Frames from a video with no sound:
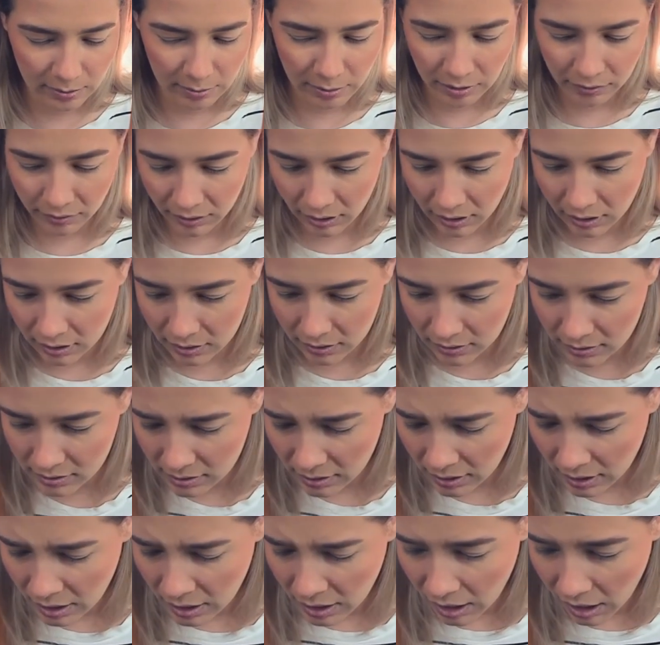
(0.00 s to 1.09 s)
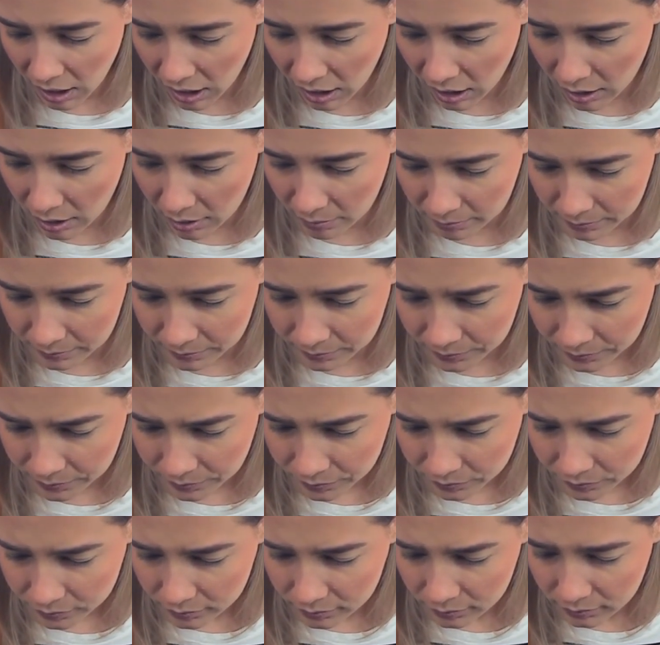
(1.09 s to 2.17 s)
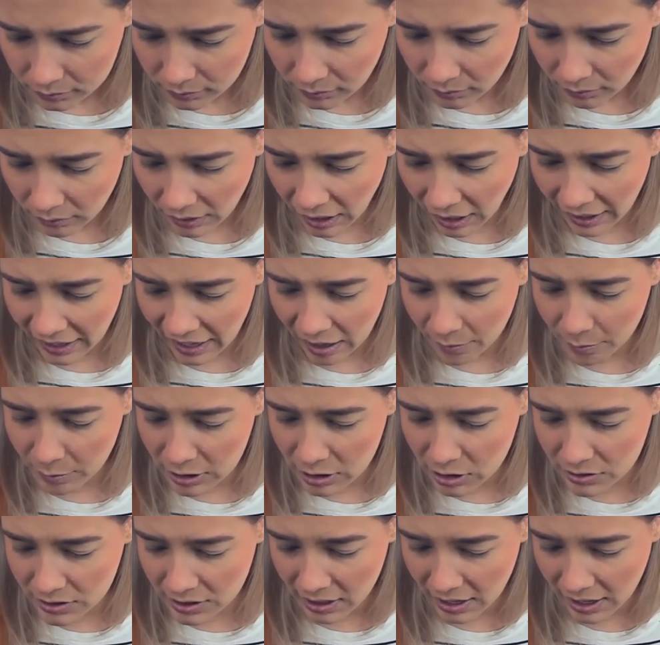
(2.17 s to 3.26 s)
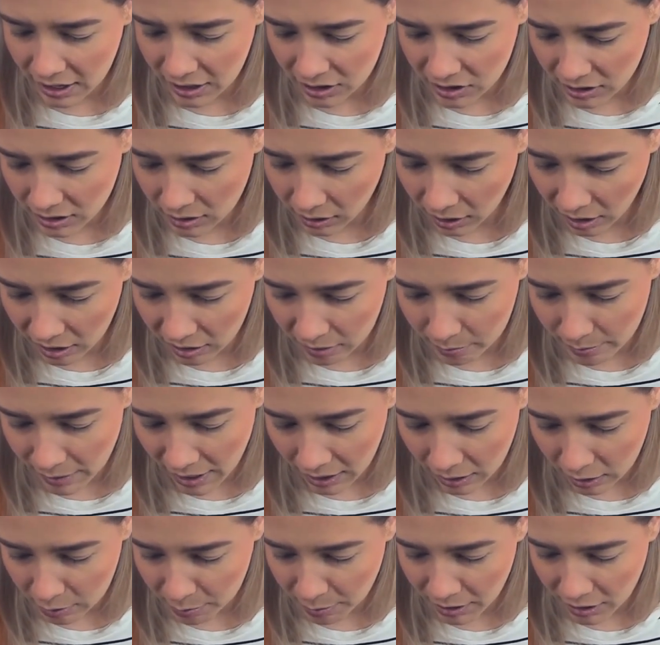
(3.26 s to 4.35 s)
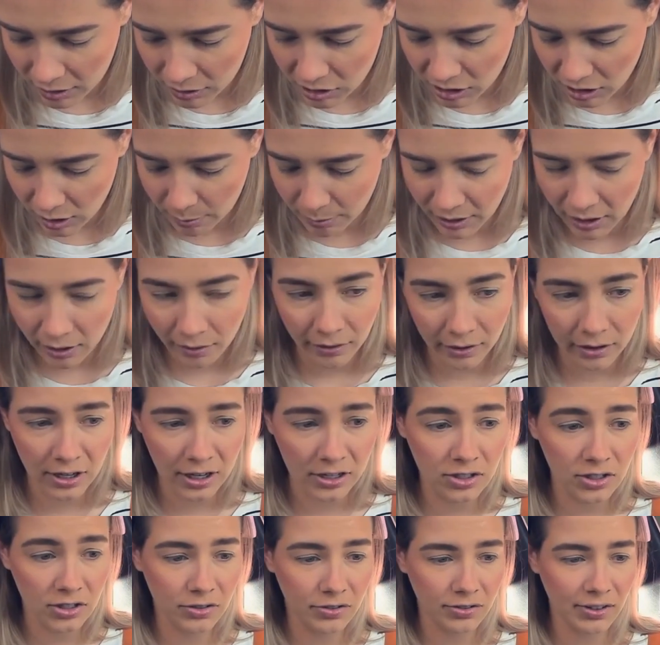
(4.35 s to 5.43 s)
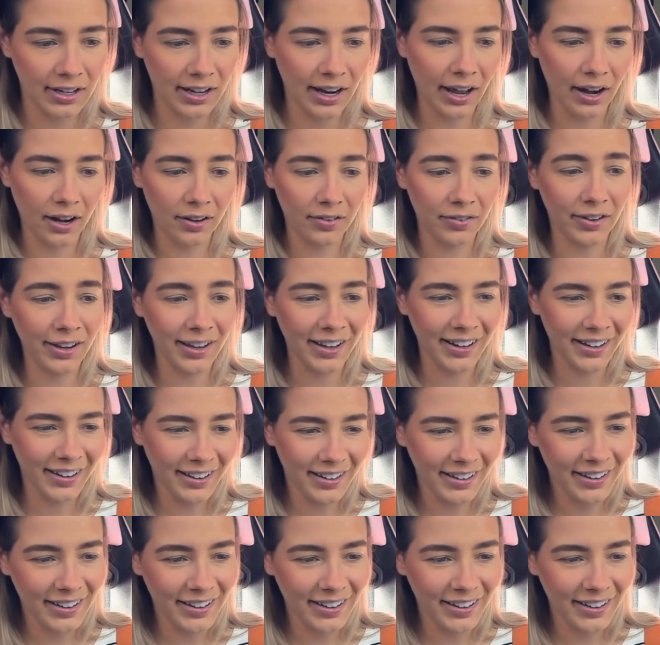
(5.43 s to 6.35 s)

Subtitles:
Beverly Hills. I have been using actually a lot of MAC brow gel, but I just ran out of it.